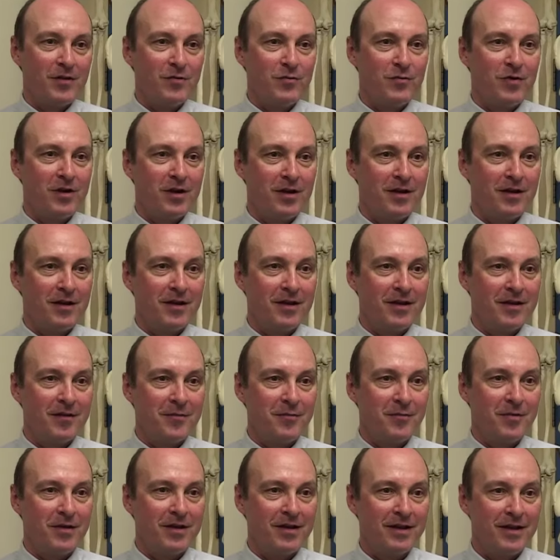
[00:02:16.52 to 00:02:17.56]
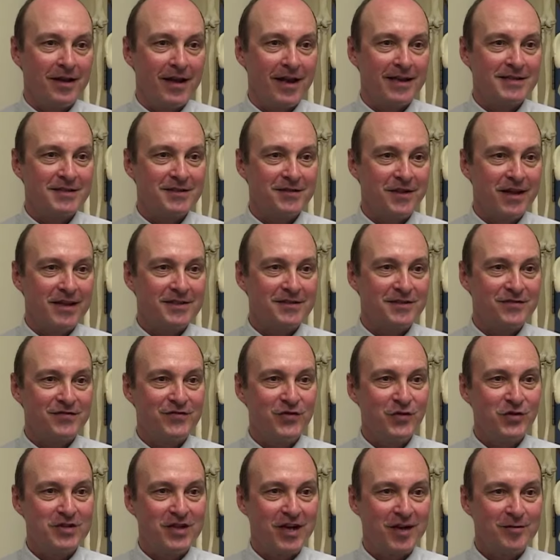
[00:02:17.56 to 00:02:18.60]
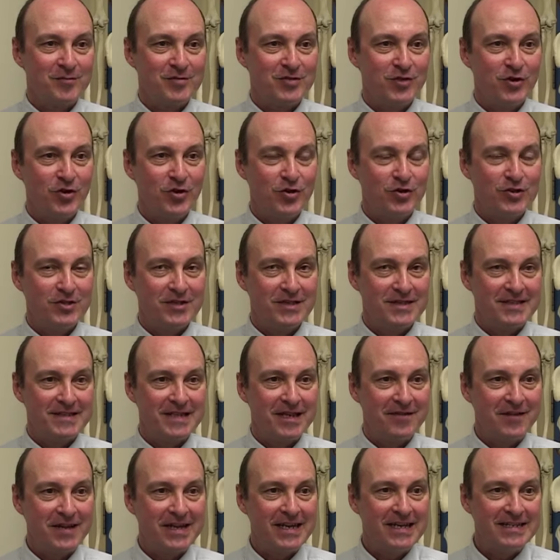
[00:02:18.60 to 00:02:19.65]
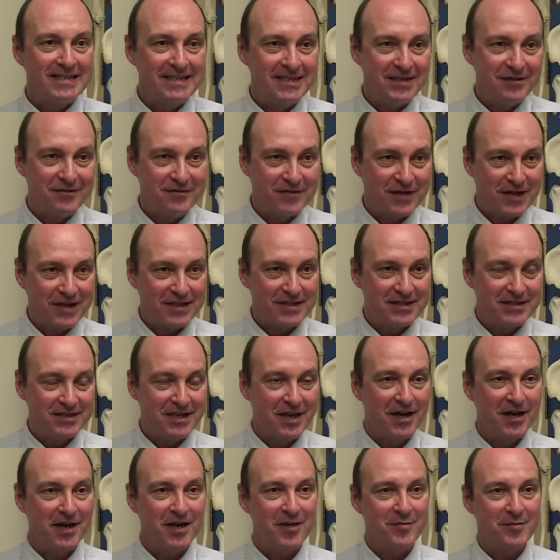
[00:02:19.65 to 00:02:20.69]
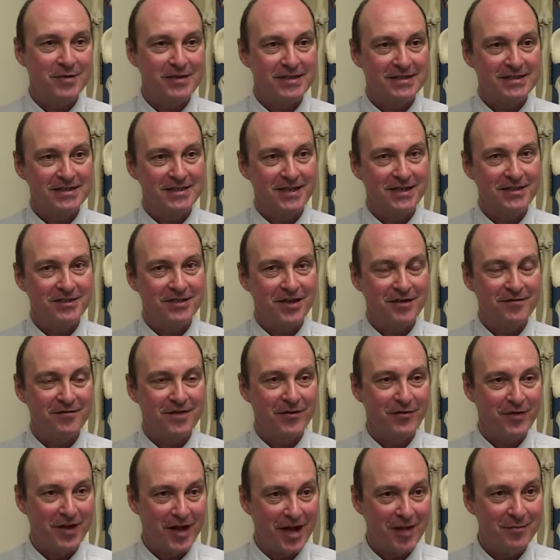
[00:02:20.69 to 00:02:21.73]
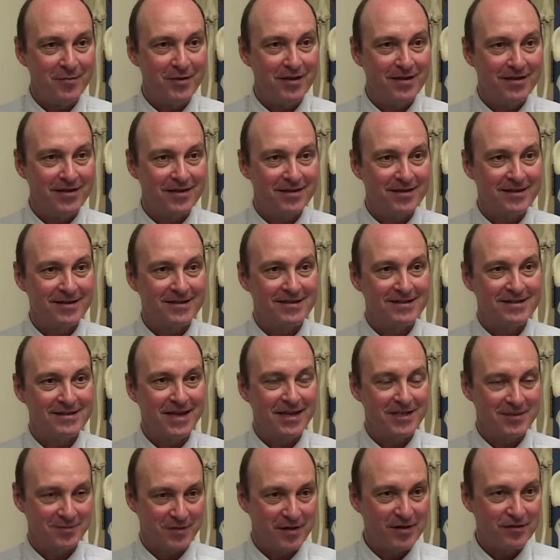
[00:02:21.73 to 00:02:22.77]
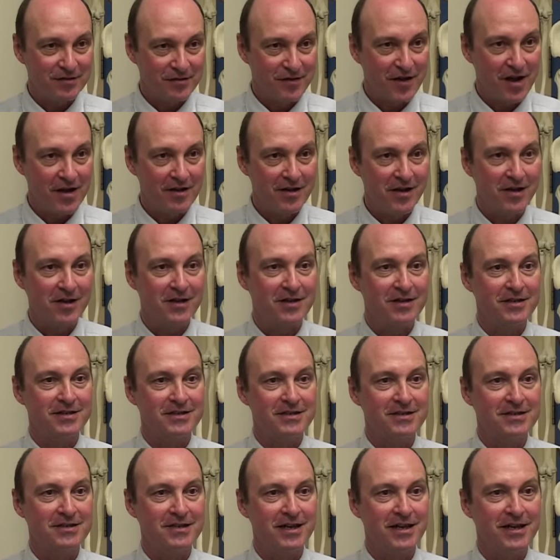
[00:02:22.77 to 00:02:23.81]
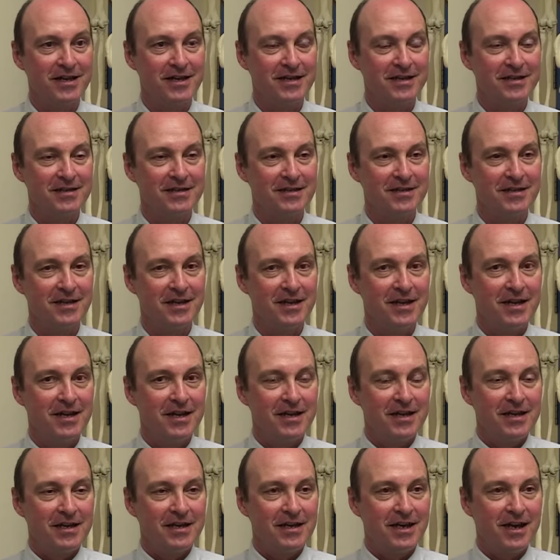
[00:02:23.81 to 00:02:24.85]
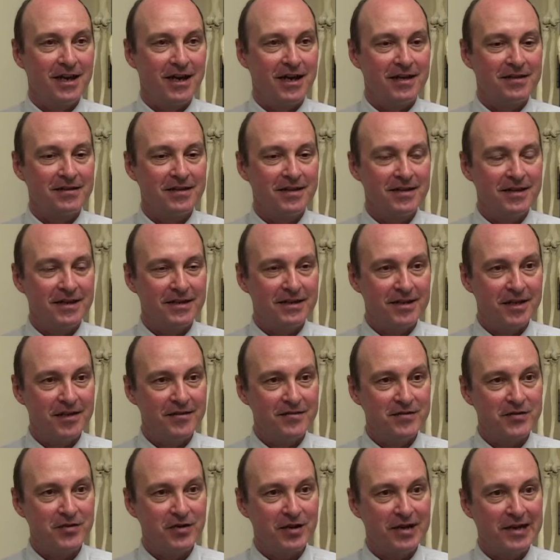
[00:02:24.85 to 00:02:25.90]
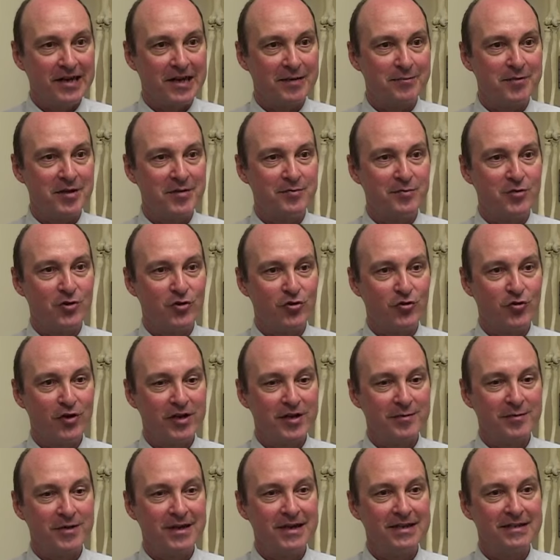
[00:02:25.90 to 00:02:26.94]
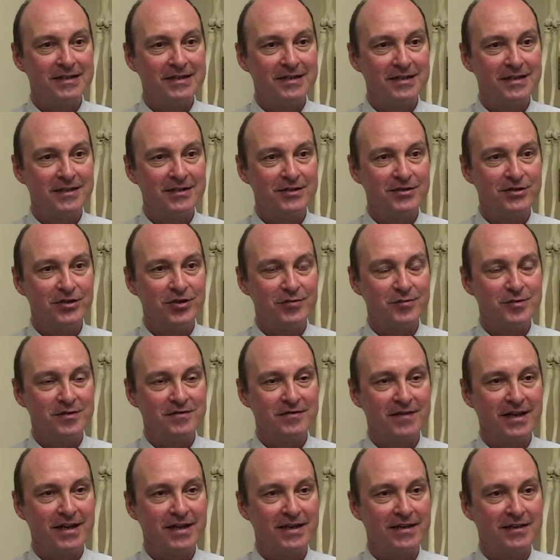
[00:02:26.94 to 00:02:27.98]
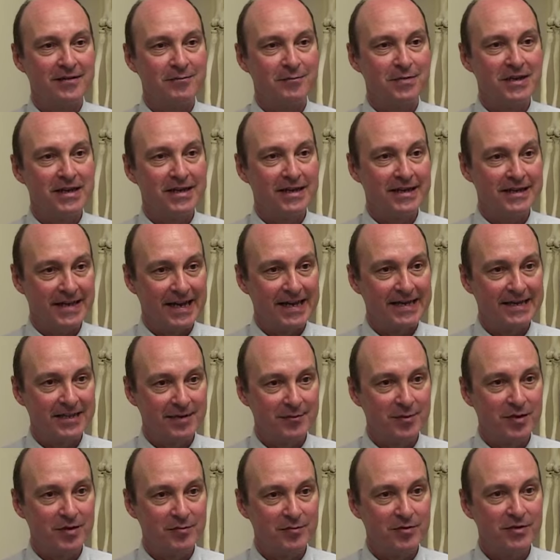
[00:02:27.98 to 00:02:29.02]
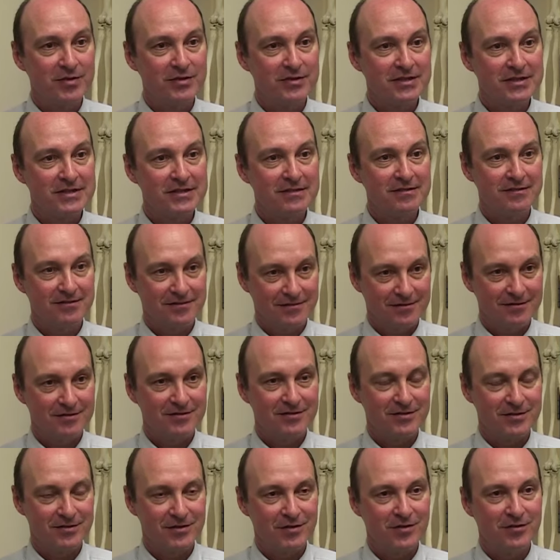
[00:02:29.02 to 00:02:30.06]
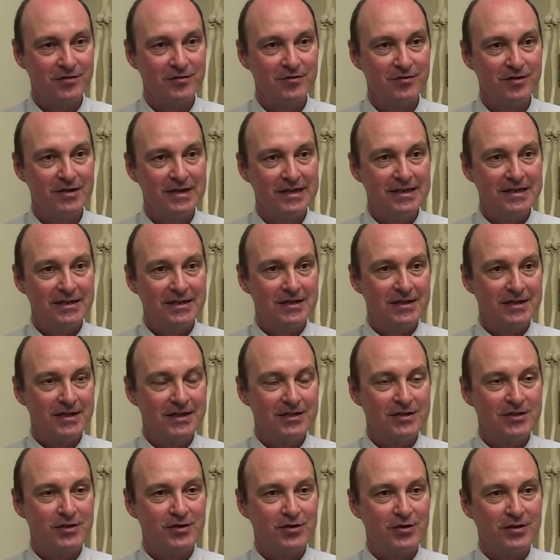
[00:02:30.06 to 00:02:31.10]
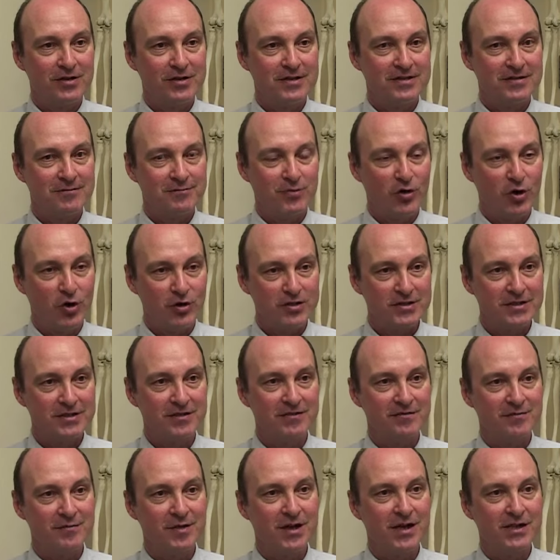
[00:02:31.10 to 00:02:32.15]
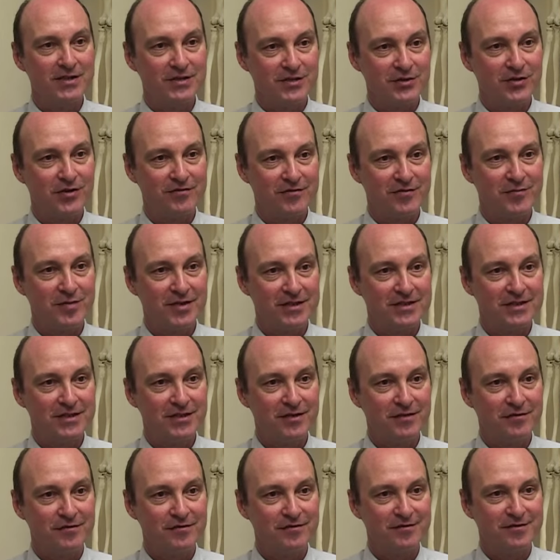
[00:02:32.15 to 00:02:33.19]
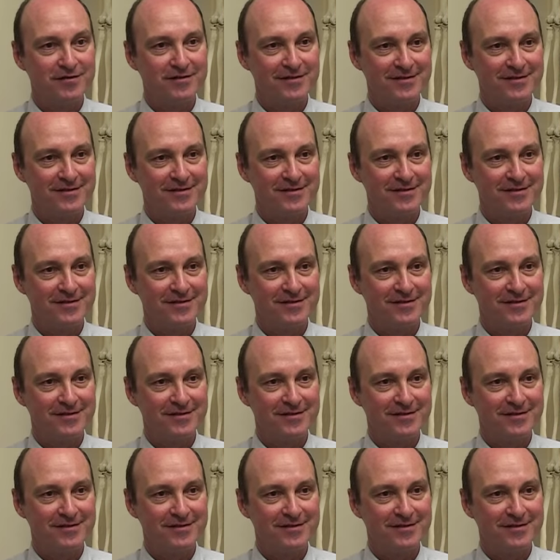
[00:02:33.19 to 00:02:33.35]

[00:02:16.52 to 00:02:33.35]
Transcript: Well, as a full-time surgeon, it's never easy to find time, and as such, I'm very happy that this has been finalized. And I think it gives you a little bit more credibility in terms of being an academic person. So it certainly is a positive milestone for myself.